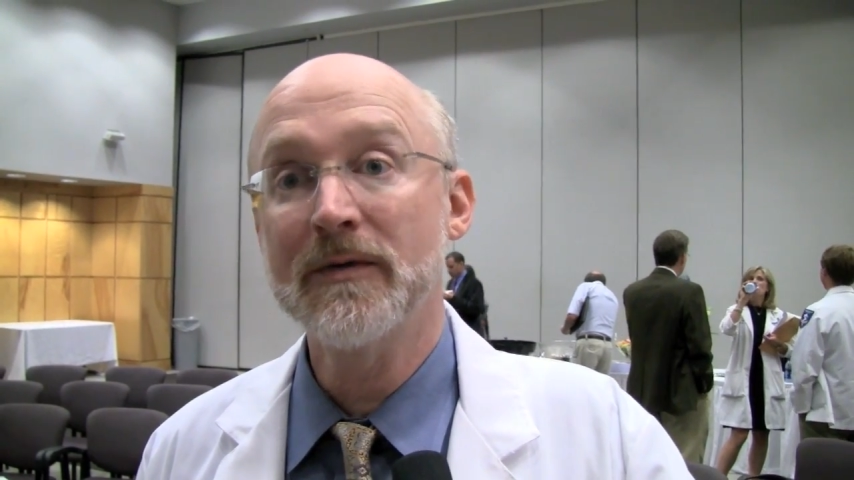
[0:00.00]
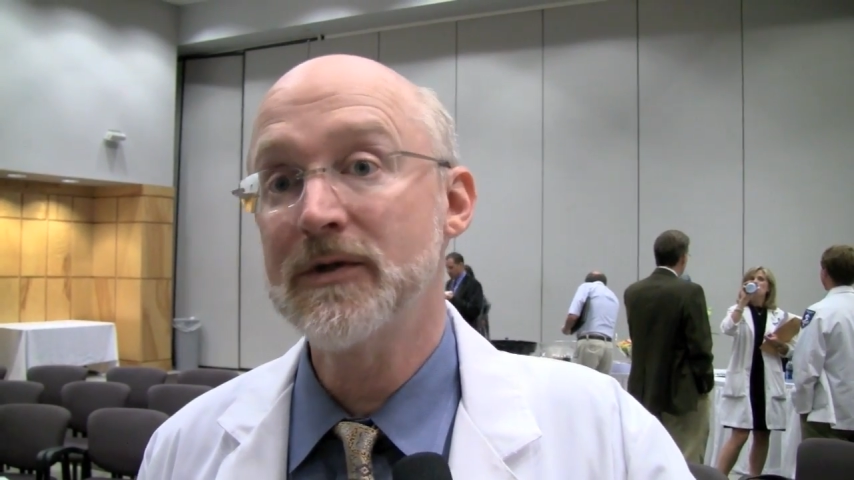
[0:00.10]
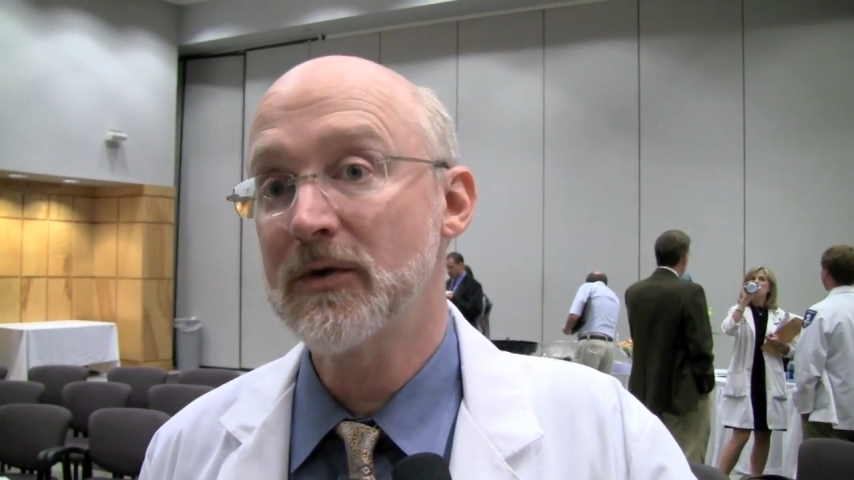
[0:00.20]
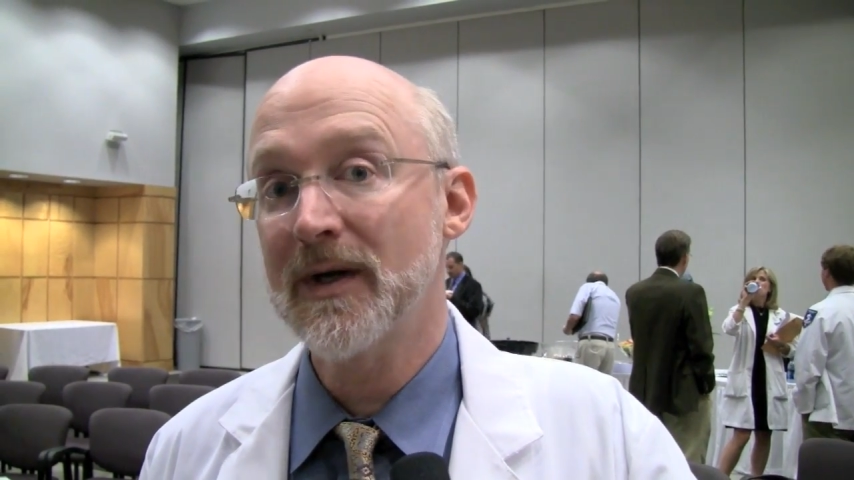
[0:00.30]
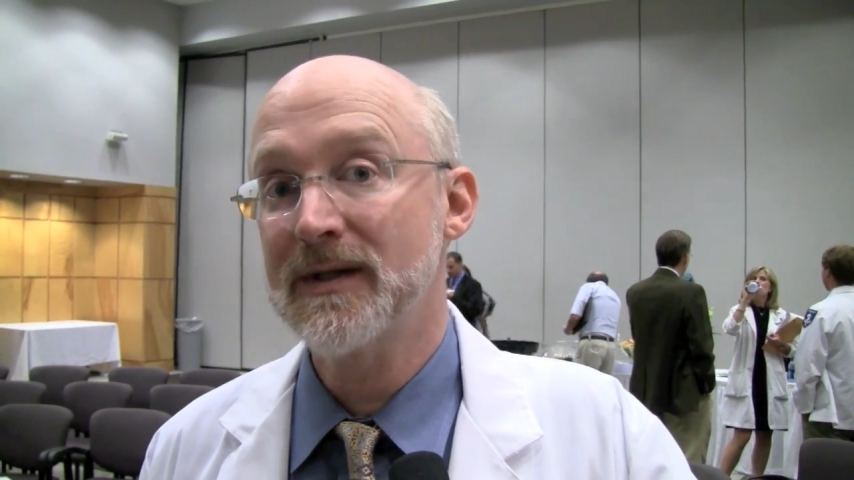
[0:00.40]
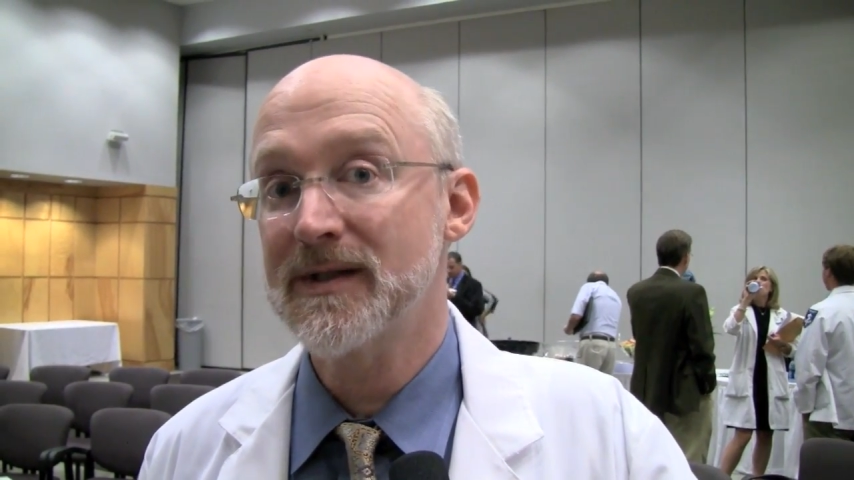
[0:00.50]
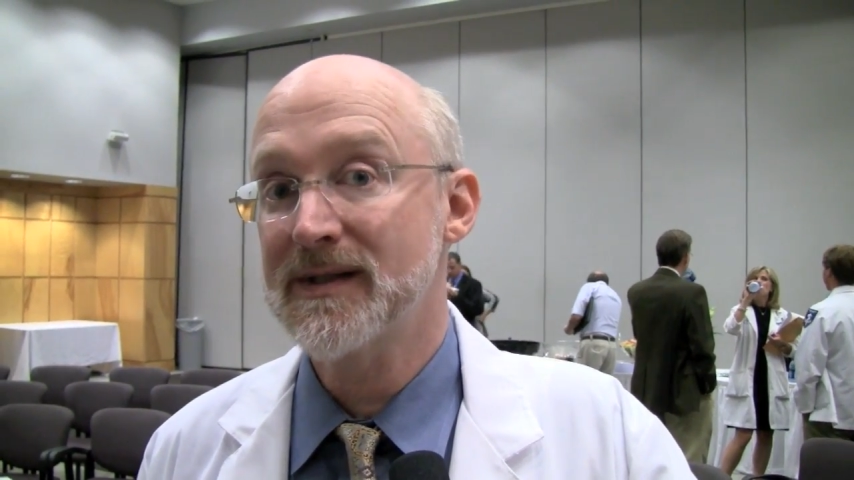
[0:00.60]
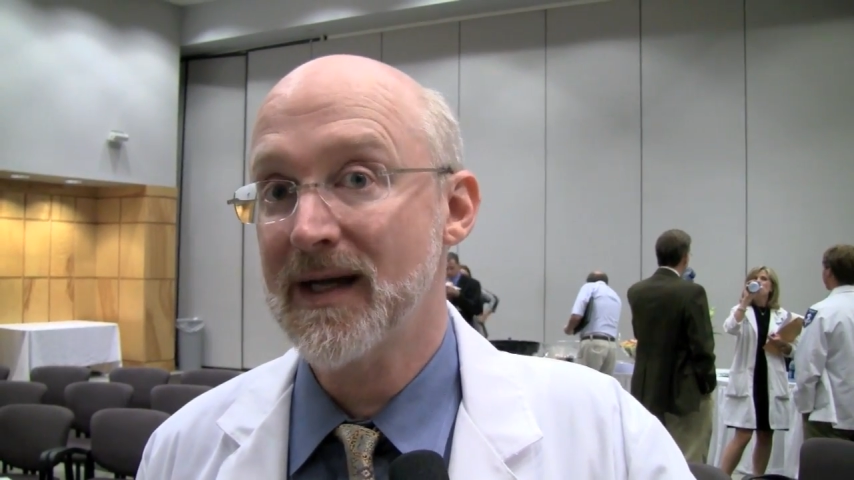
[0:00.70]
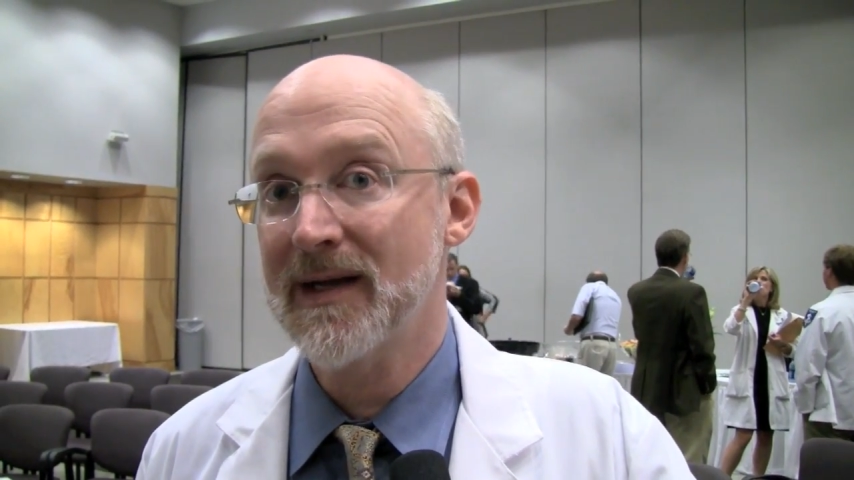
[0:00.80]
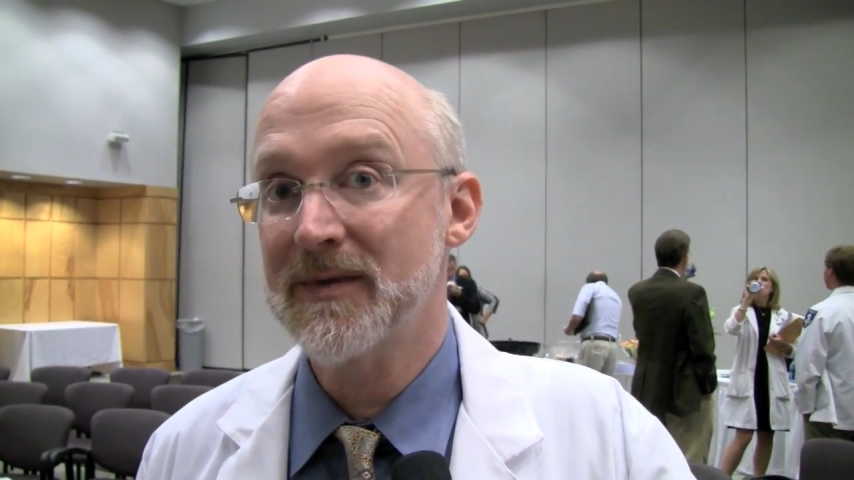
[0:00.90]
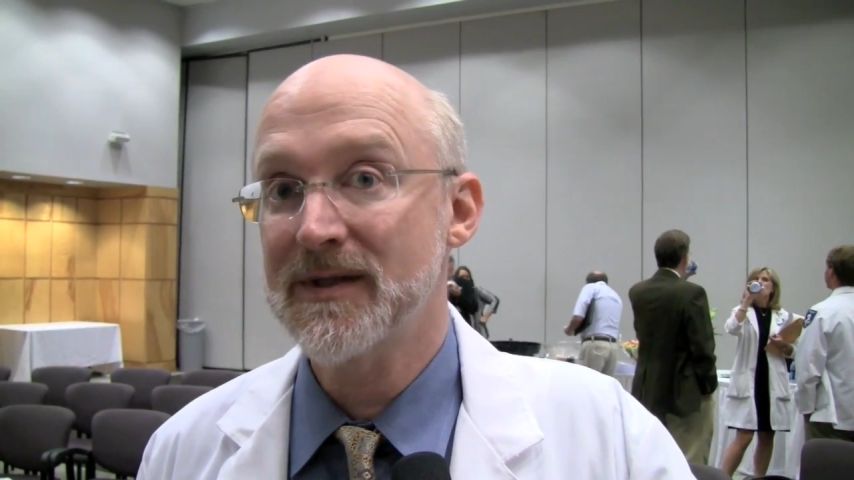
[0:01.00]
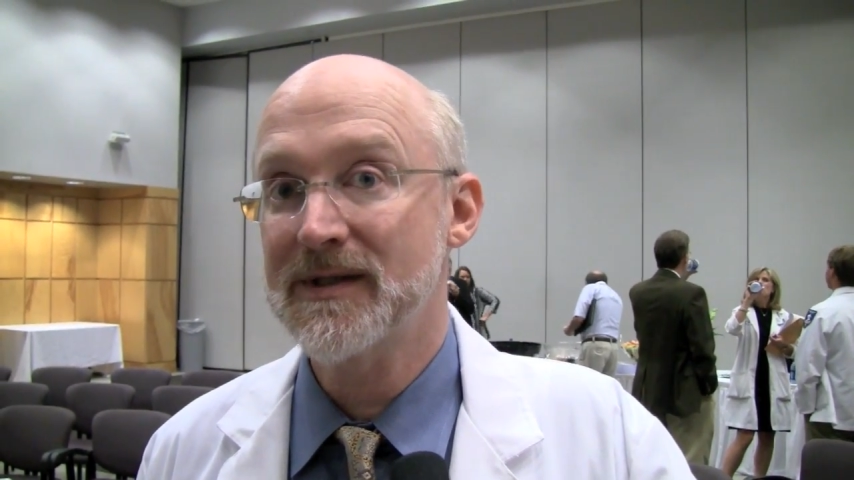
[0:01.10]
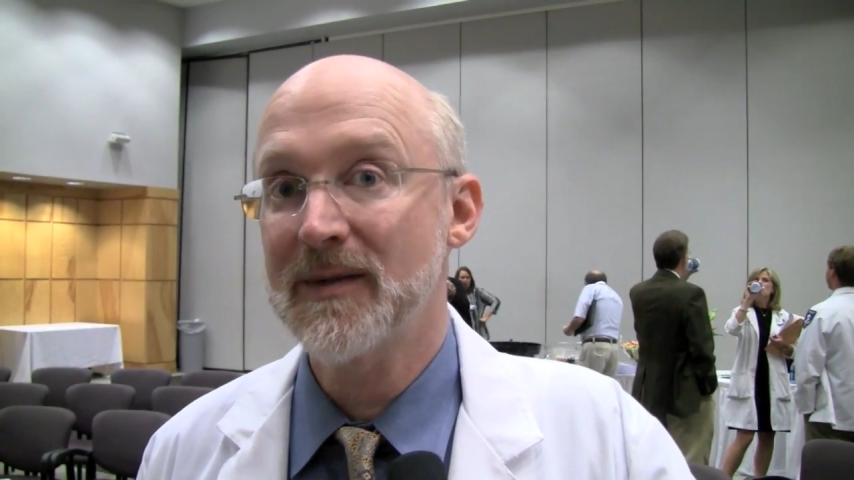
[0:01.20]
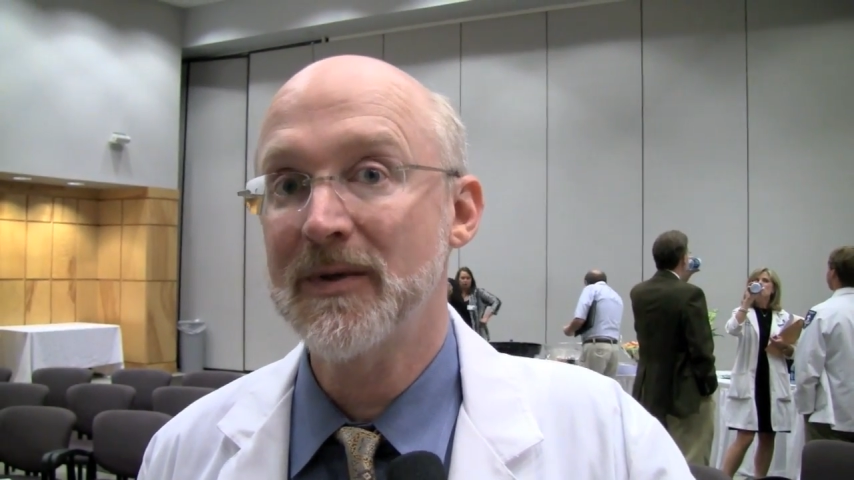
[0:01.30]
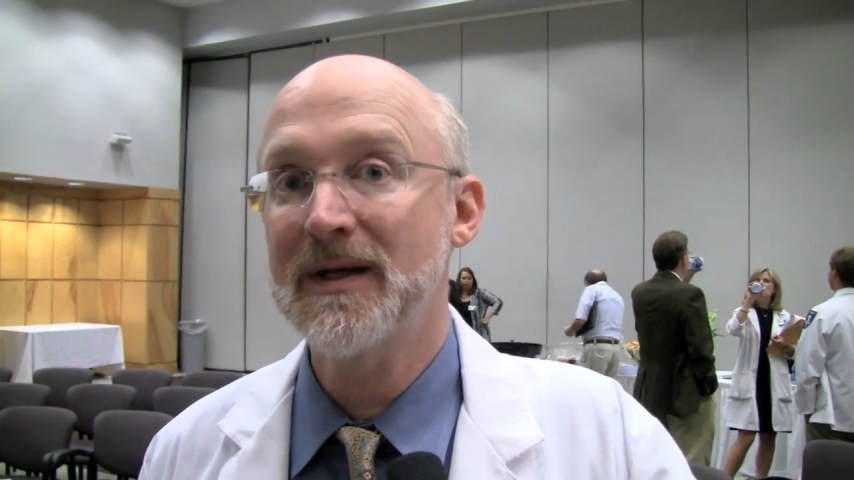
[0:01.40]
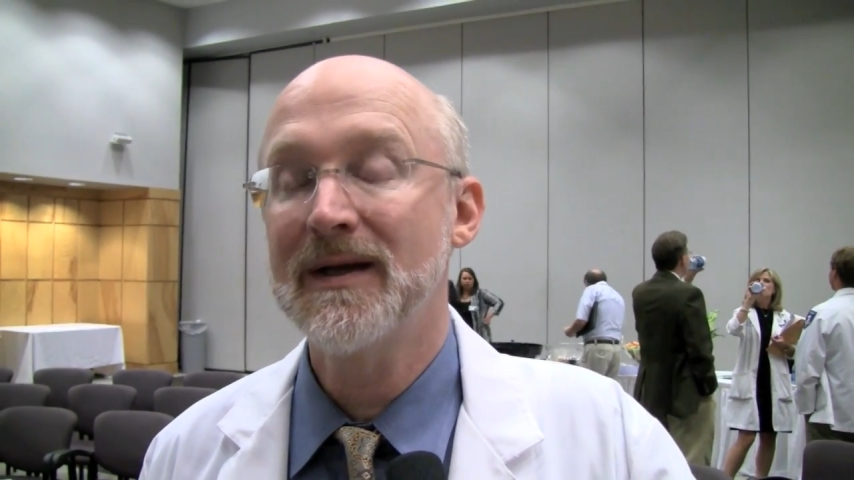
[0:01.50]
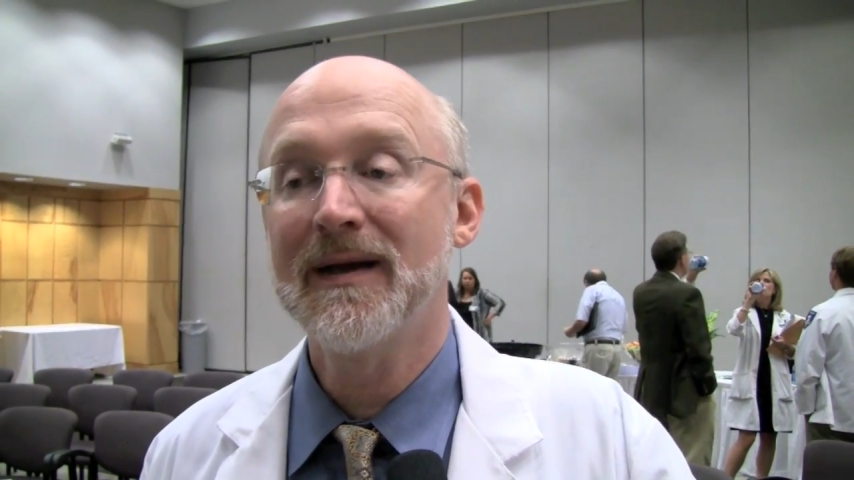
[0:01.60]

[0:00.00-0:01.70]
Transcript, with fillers: these grants and stay in Mississippi.